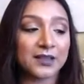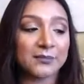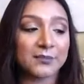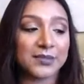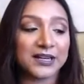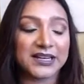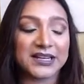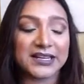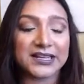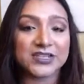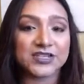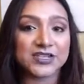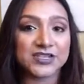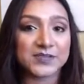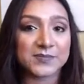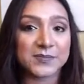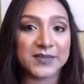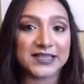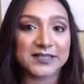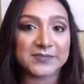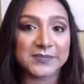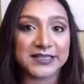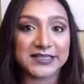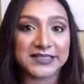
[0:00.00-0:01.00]
but it just
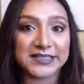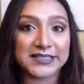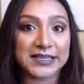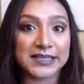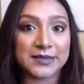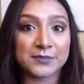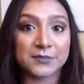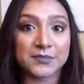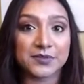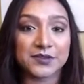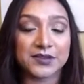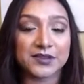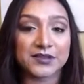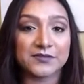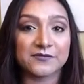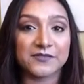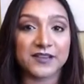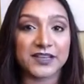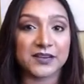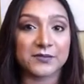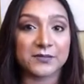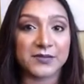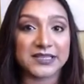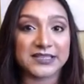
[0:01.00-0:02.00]
makes my skin burn
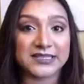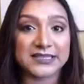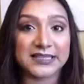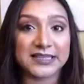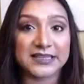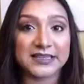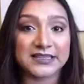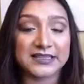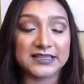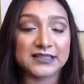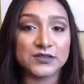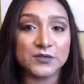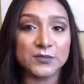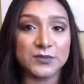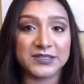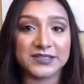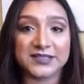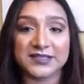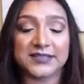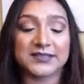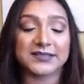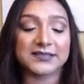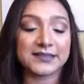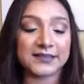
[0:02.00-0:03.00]
when my skin is super
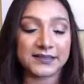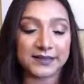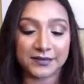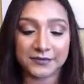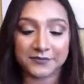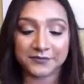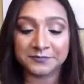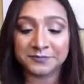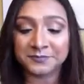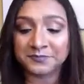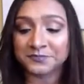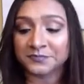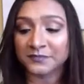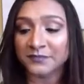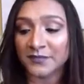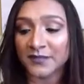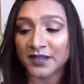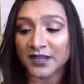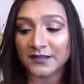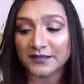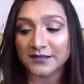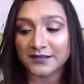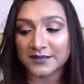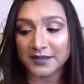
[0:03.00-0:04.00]
sensitive.
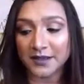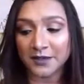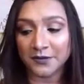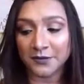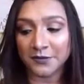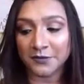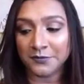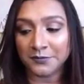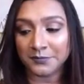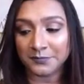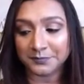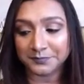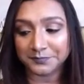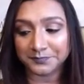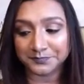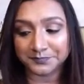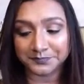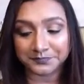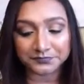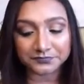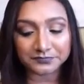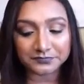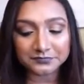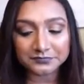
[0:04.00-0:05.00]
So
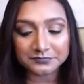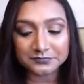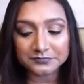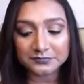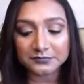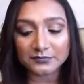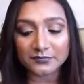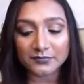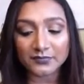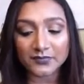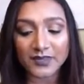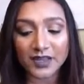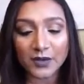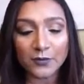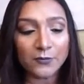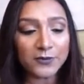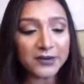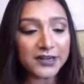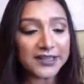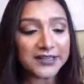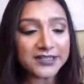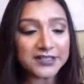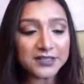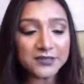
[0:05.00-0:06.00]

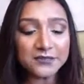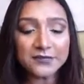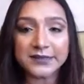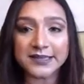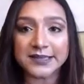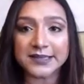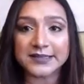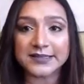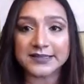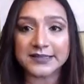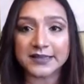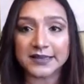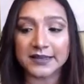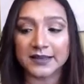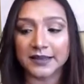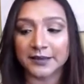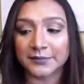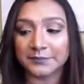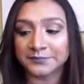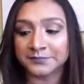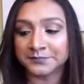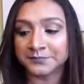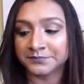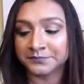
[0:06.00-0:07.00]
what I do is
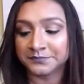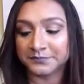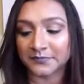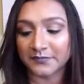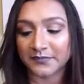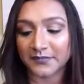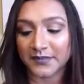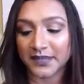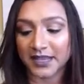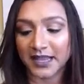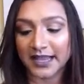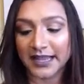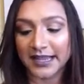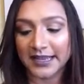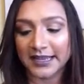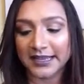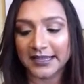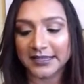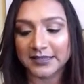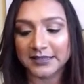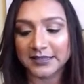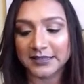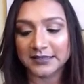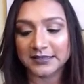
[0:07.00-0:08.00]
I
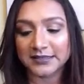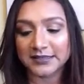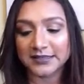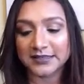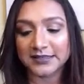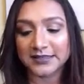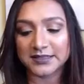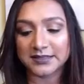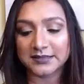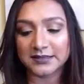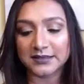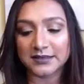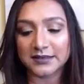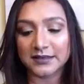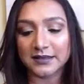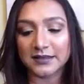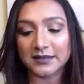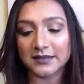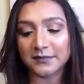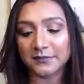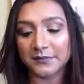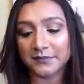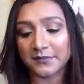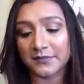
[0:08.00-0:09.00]

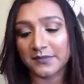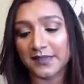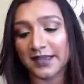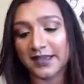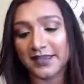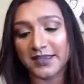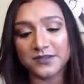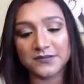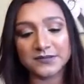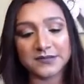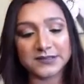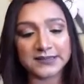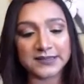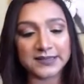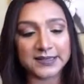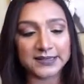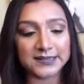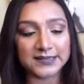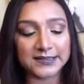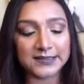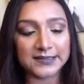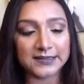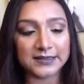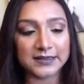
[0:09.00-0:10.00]
use
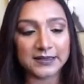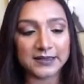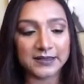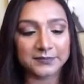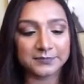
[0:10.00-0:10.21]
this